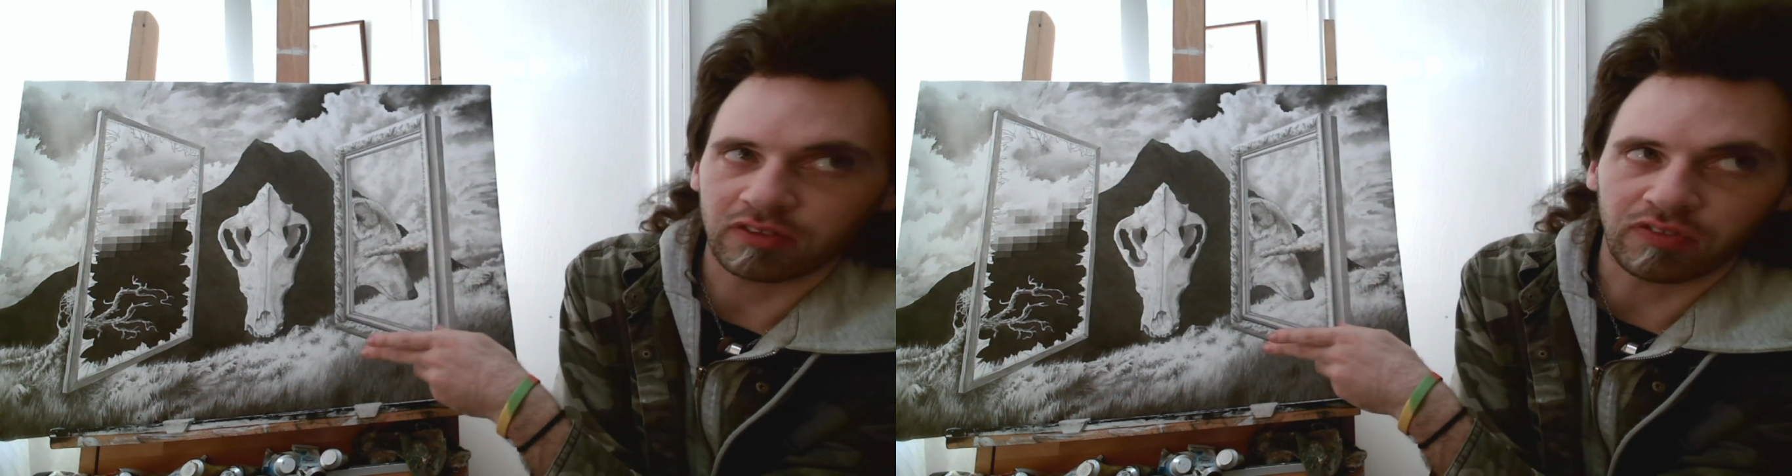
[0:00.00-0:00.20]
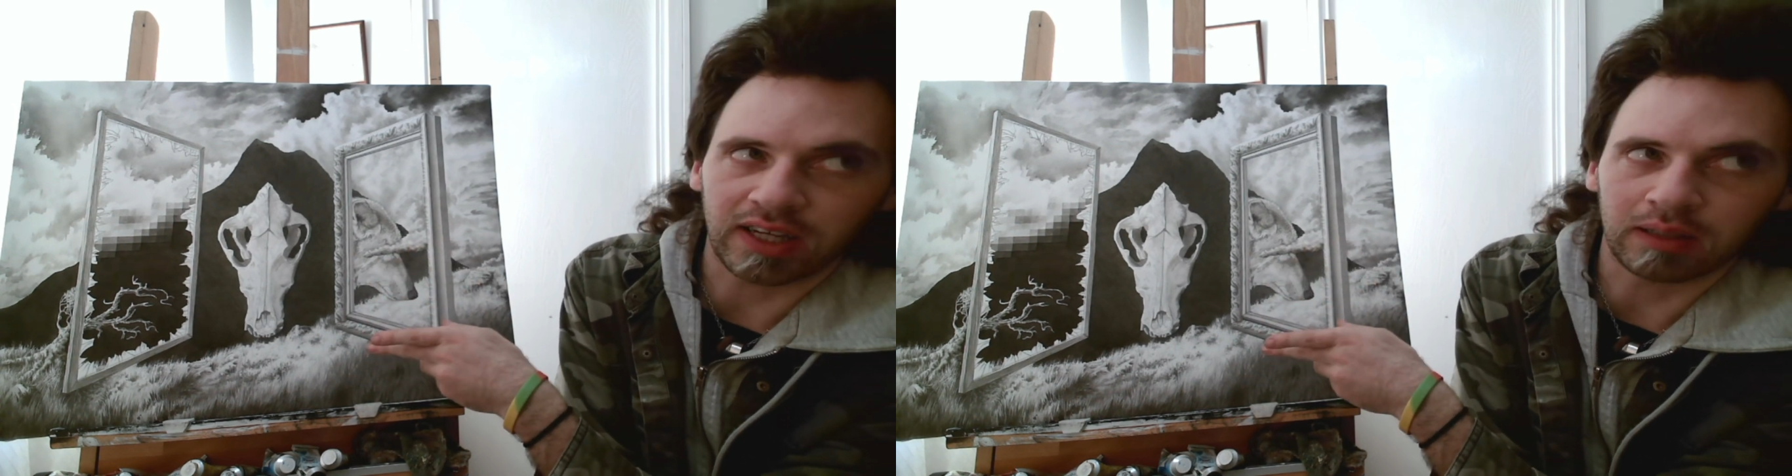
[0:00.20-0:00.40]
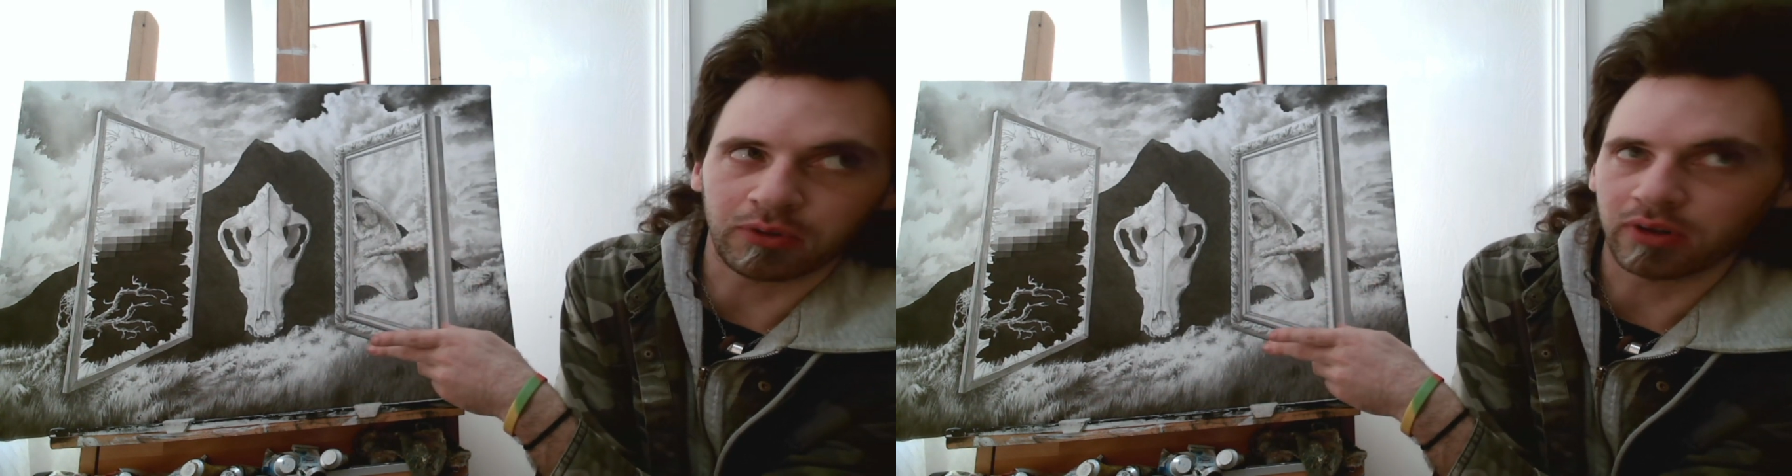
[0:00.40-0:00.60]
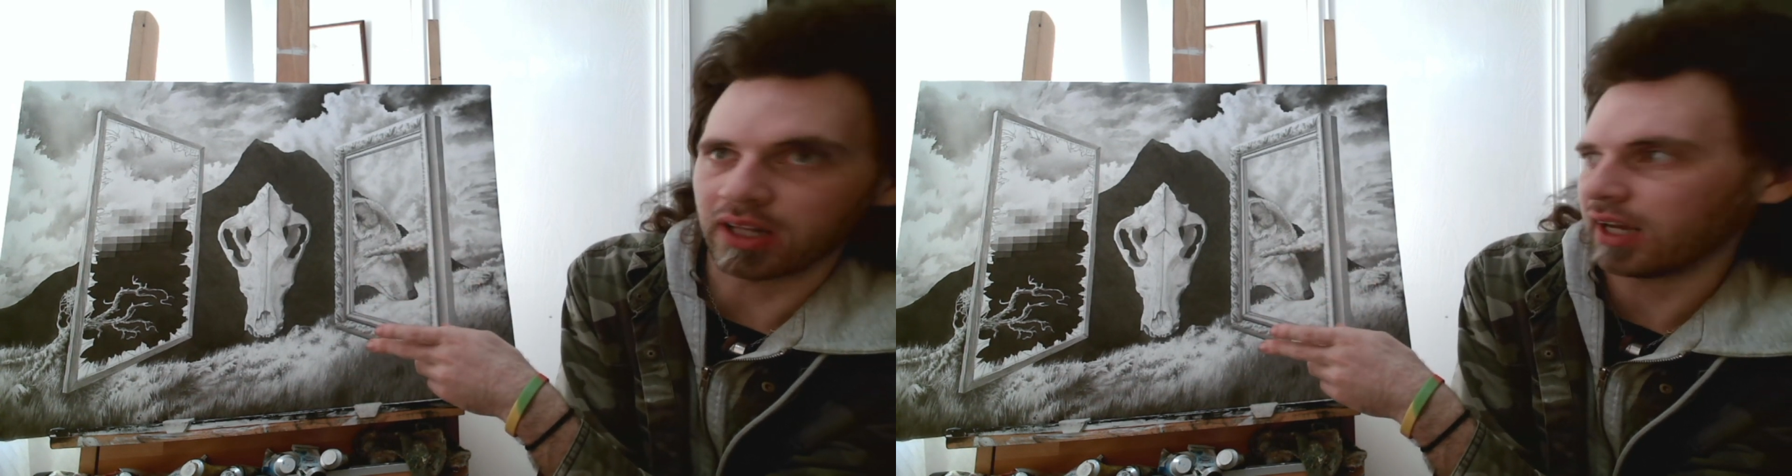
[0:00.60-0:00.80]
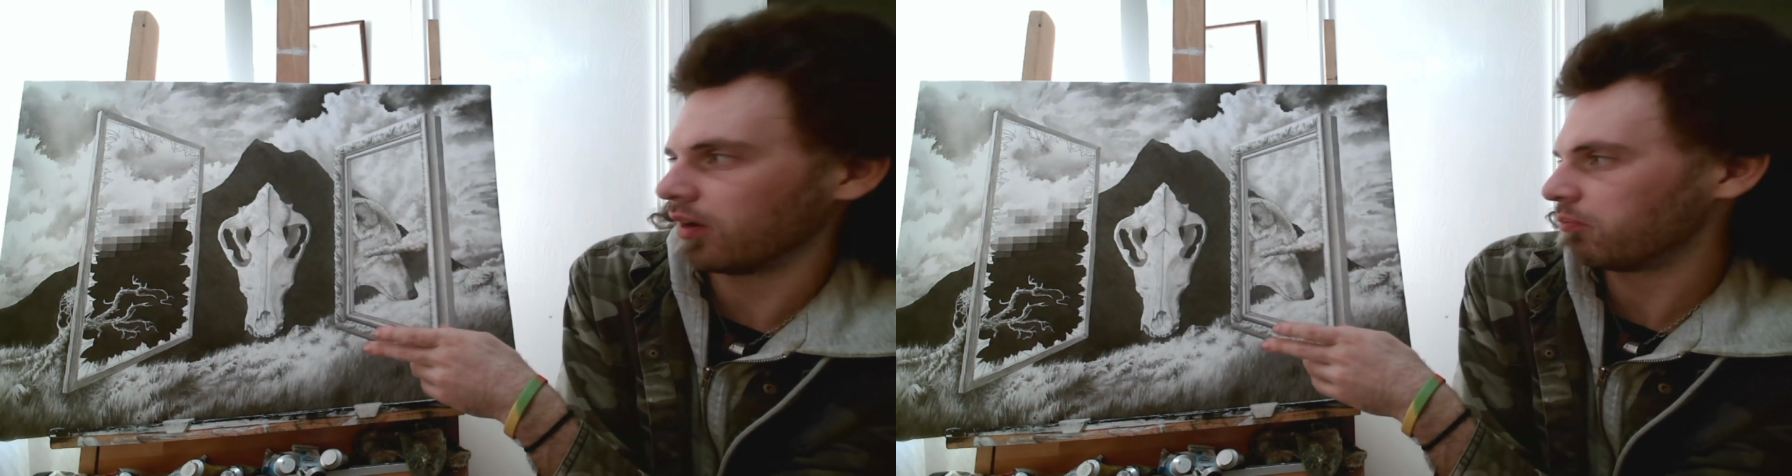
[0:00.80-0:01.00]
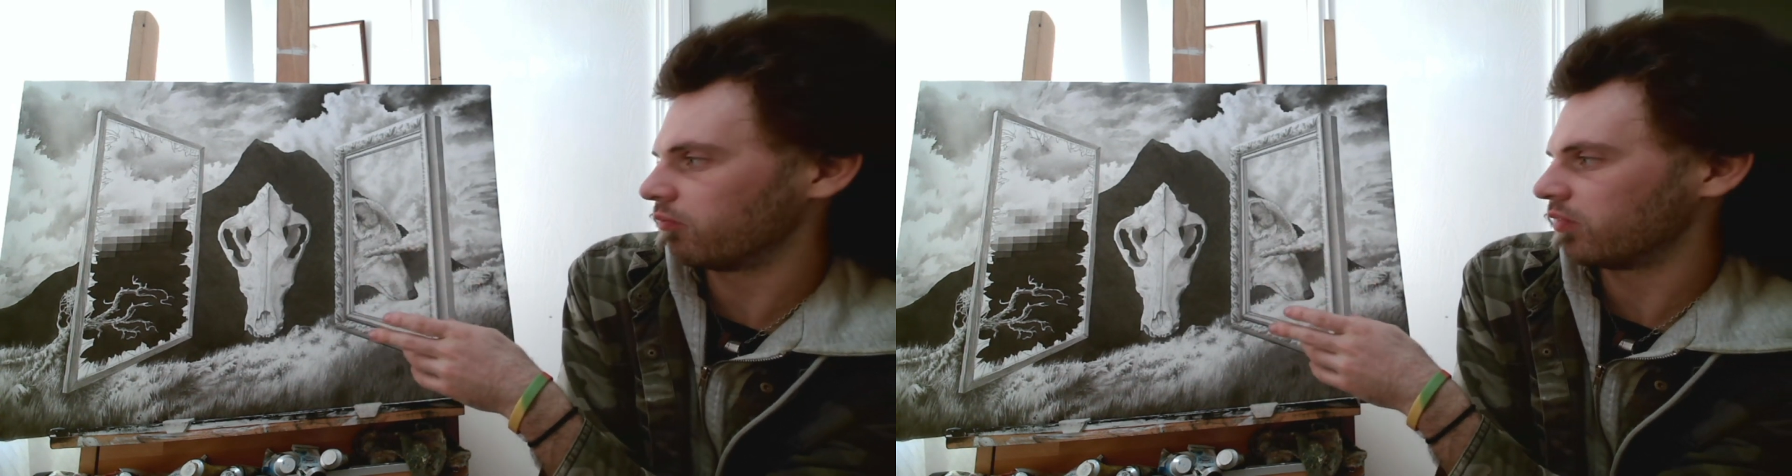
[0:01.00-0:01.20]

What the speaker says: of the animal are